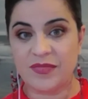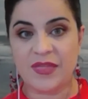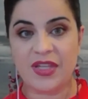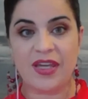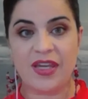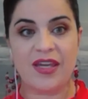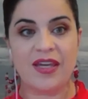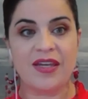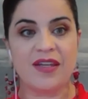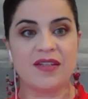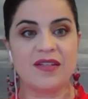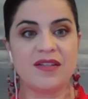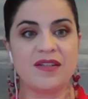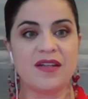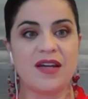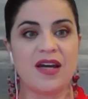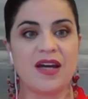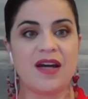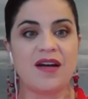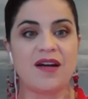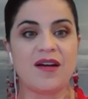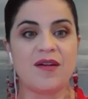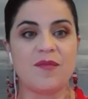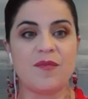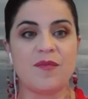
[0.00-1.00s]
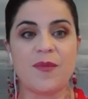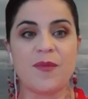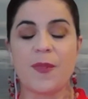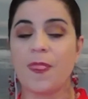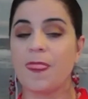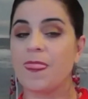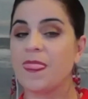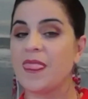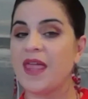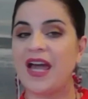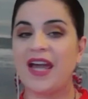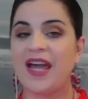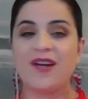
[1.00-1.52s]
And
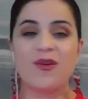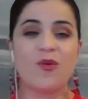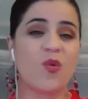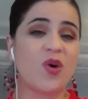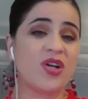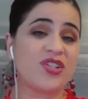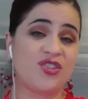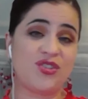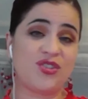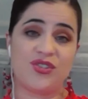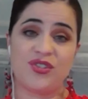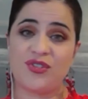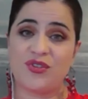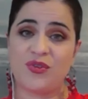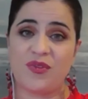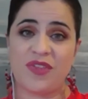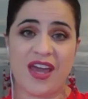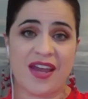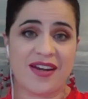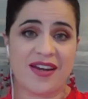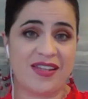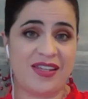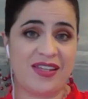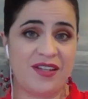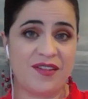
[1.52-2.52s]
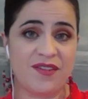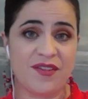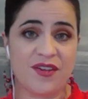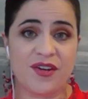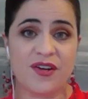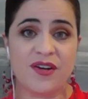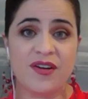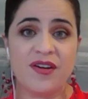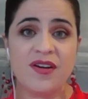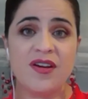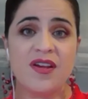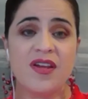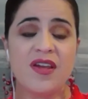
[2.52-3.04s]
I don't want you to do that
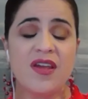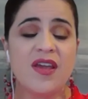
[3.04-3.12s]
either.